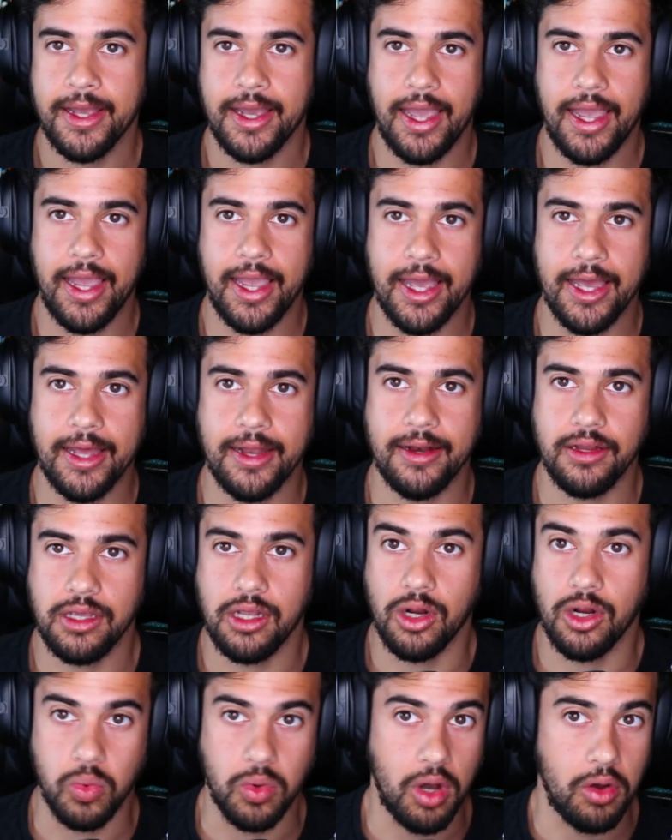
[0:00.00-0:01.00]
And, you
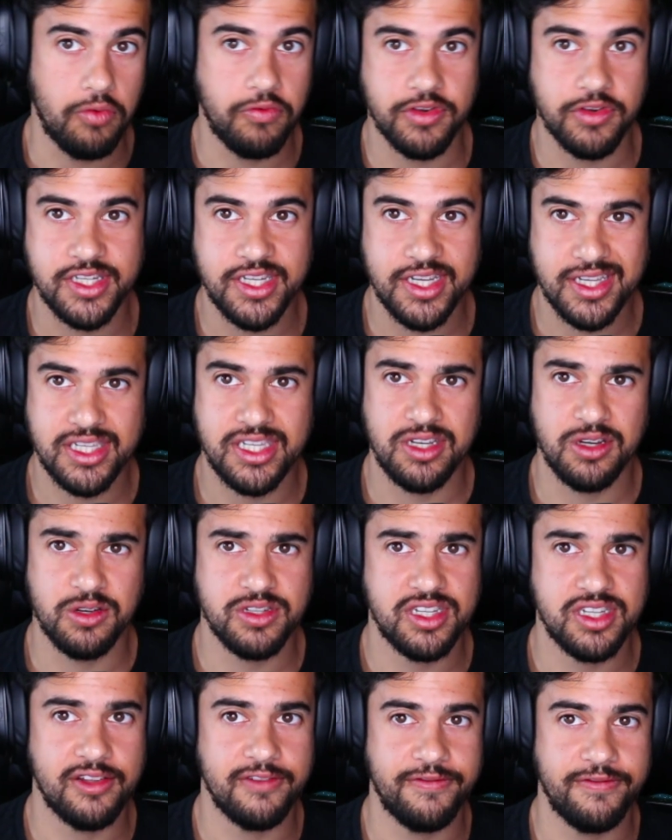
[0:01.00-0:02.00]
know, over six
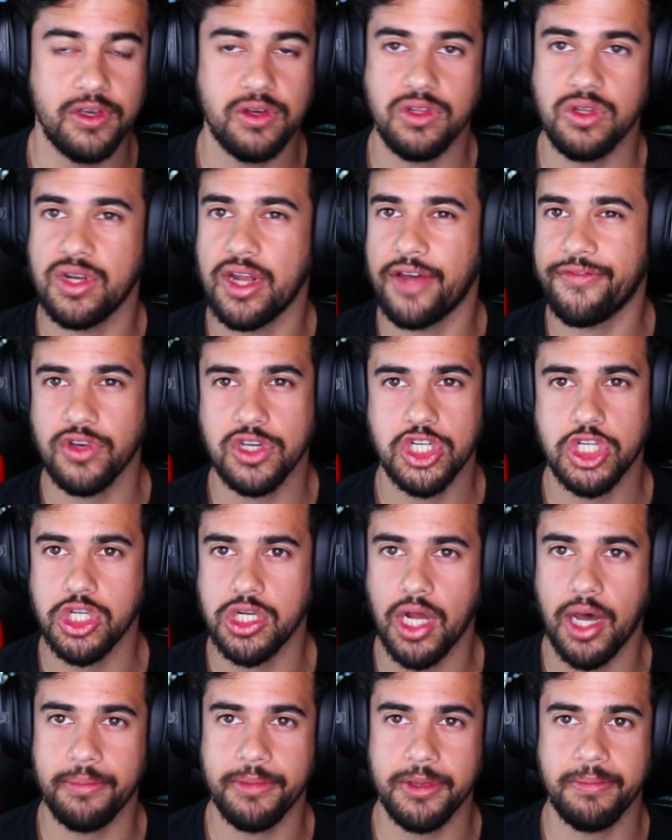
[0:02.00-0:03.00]
years in the field, you definitely should
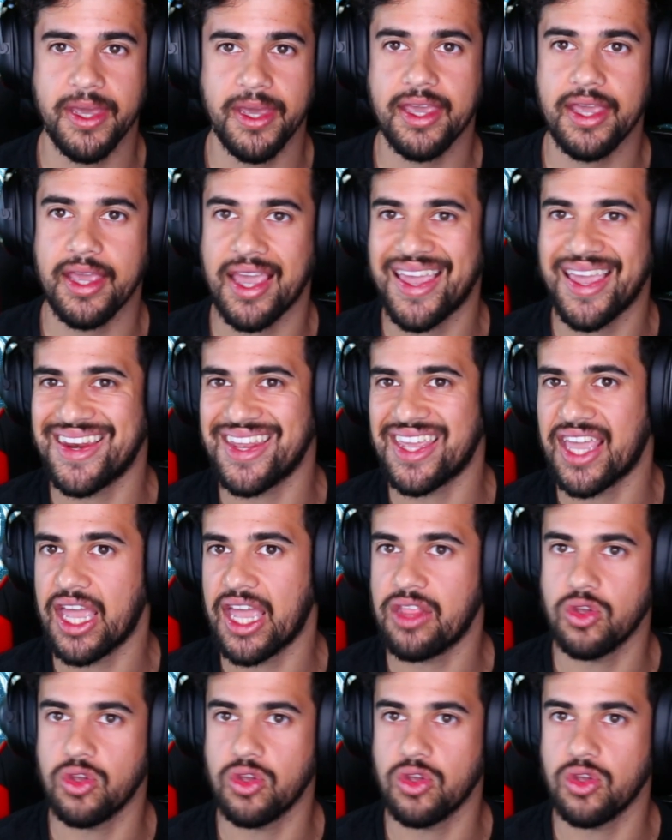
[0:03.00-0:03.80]
not be making 80K.